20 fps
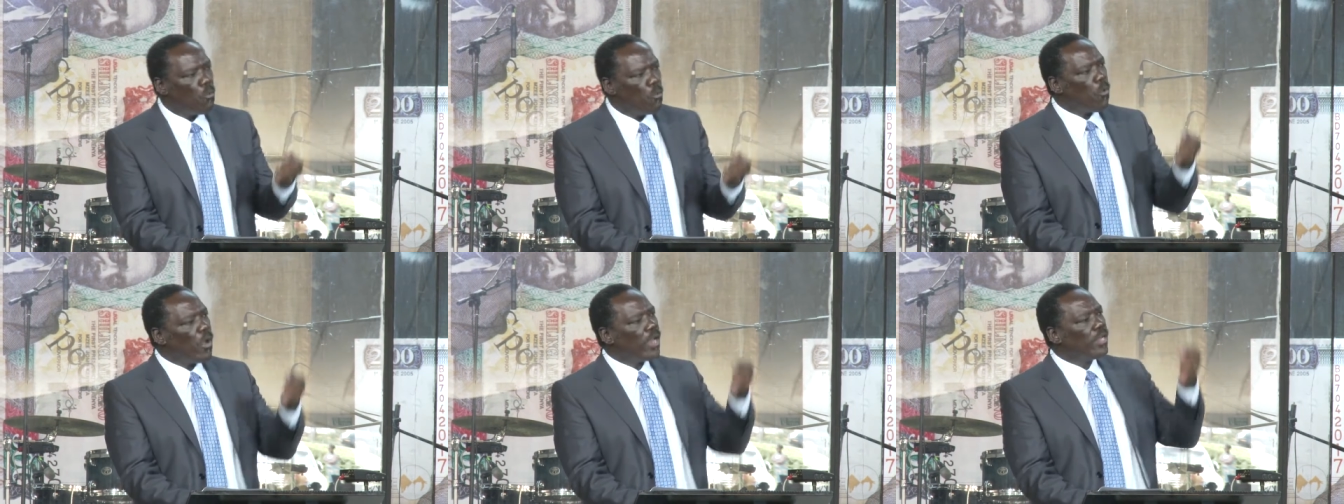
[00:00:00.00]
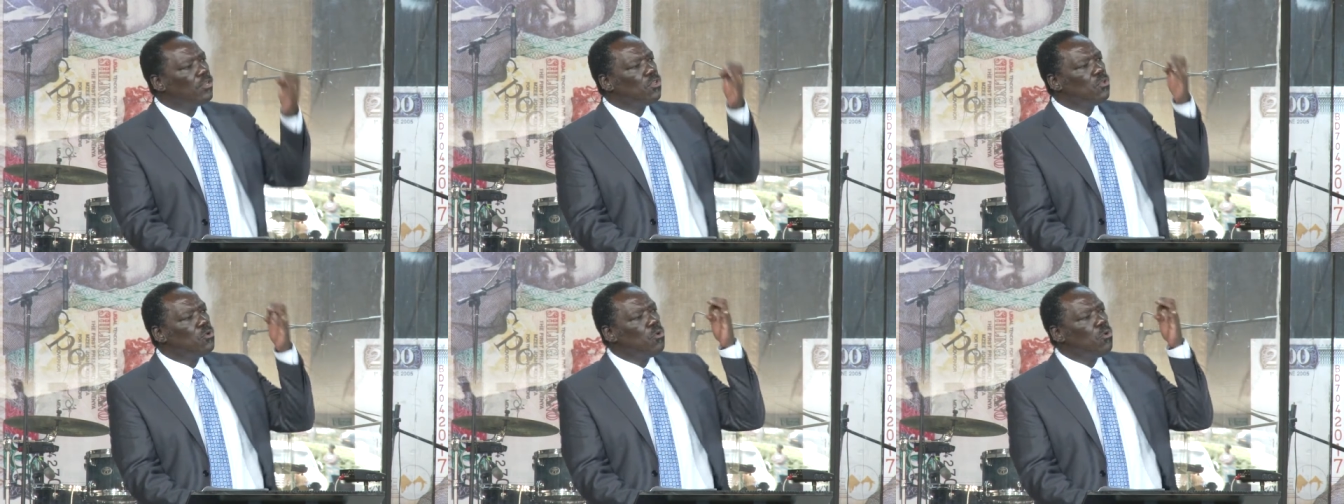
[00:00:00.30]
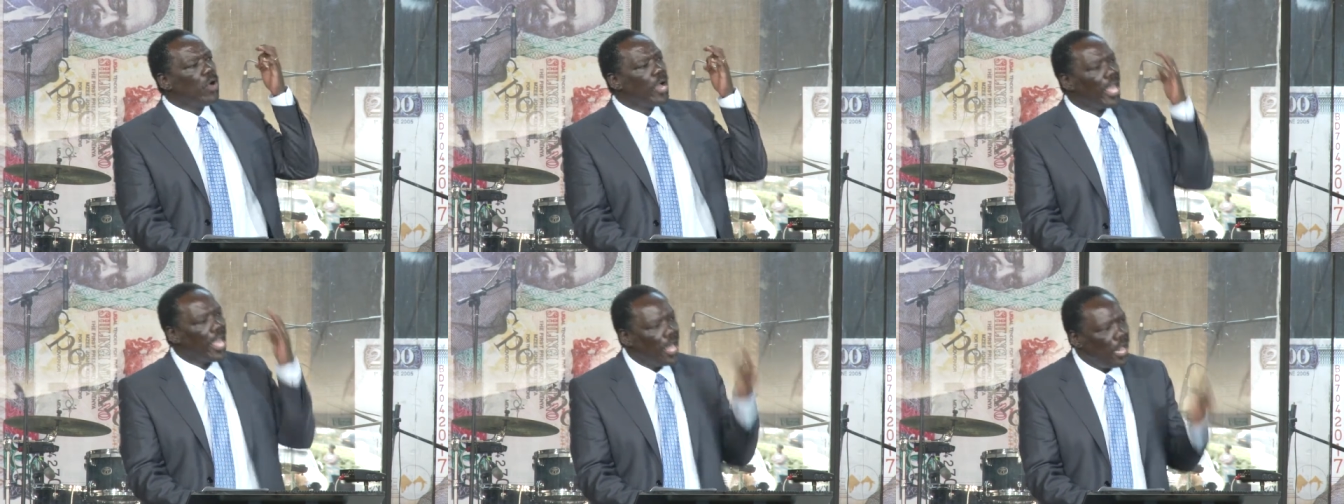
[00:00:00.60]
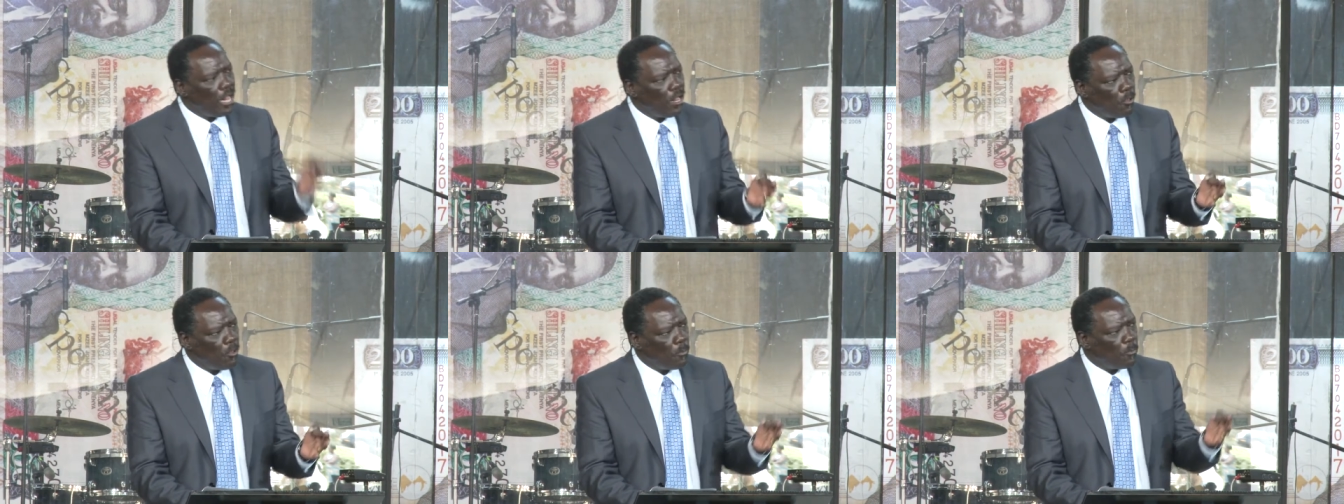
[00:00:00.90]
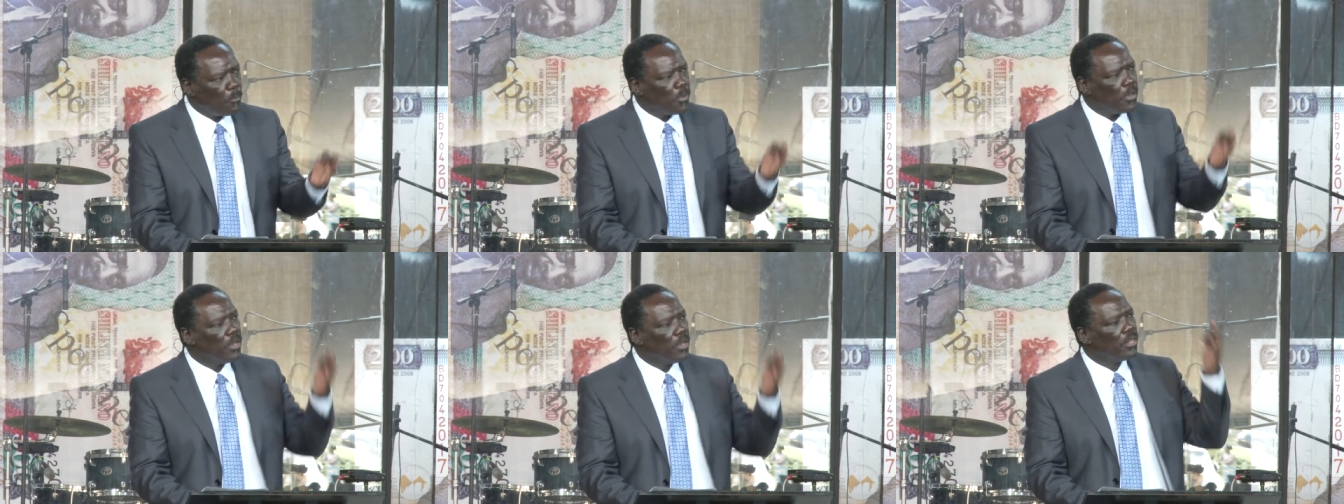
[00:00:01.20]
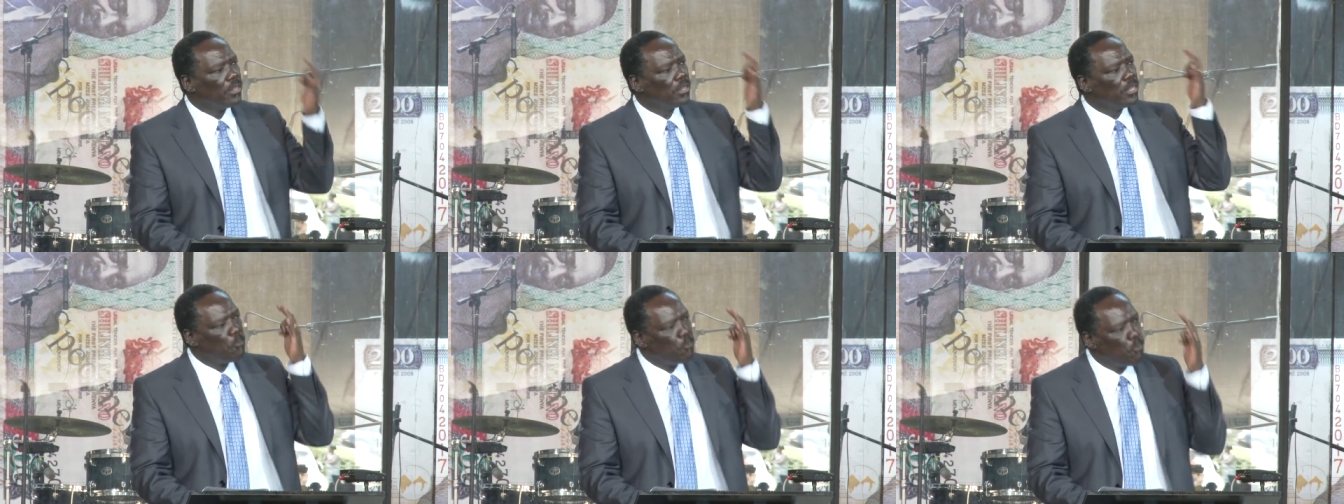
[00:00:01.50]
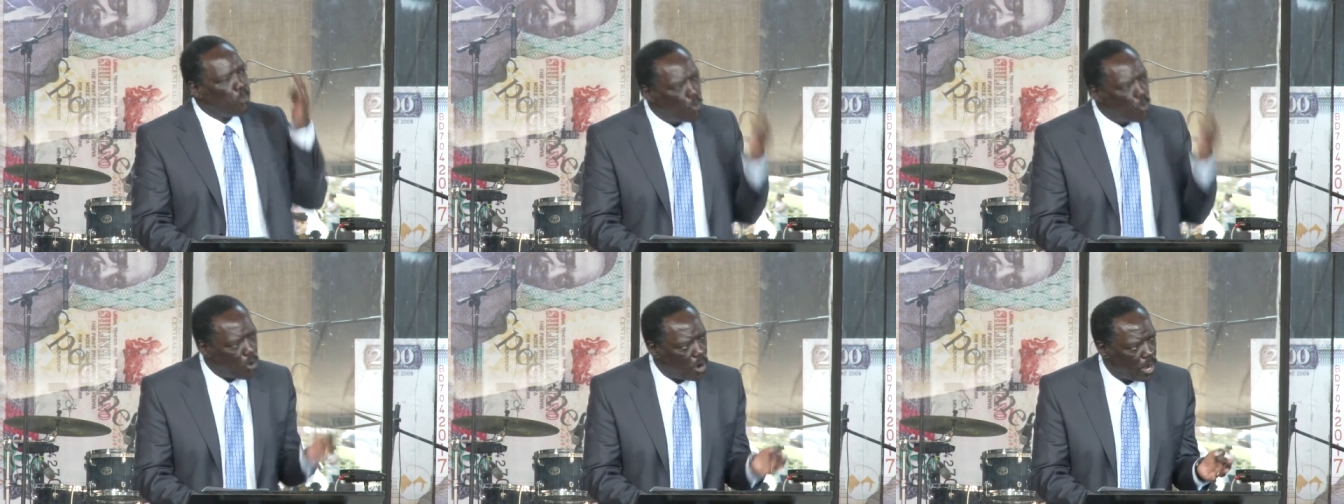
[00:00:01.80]
When you help the
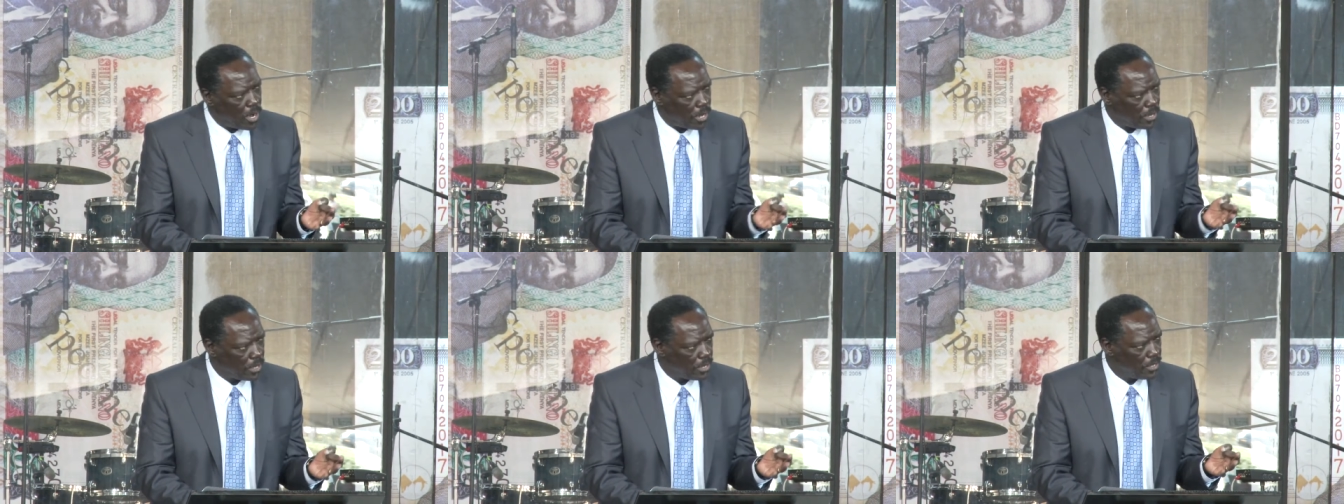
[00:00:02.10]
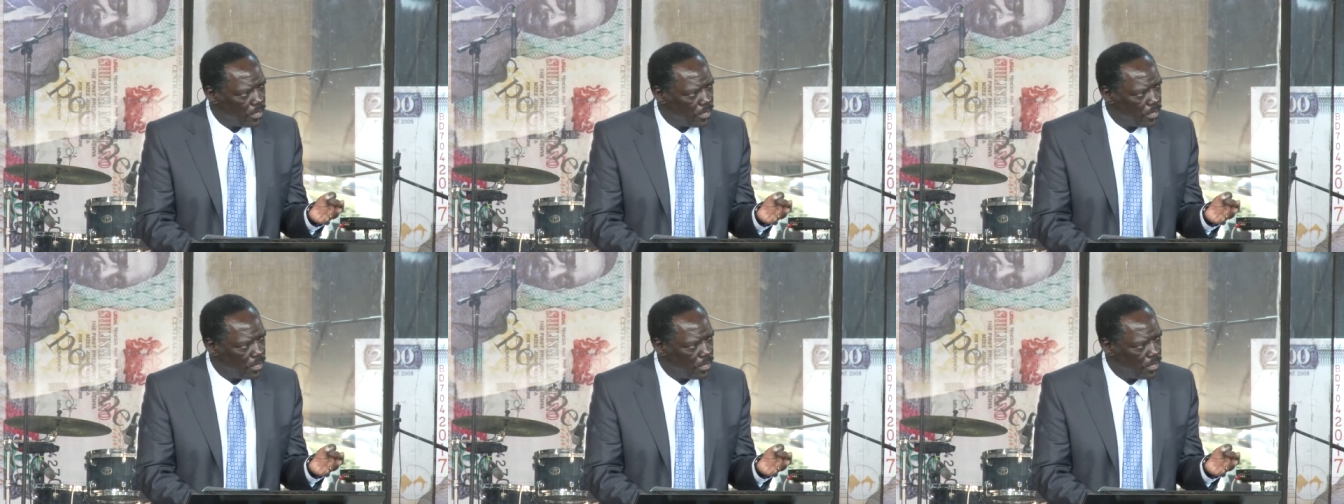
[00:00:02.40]
poor,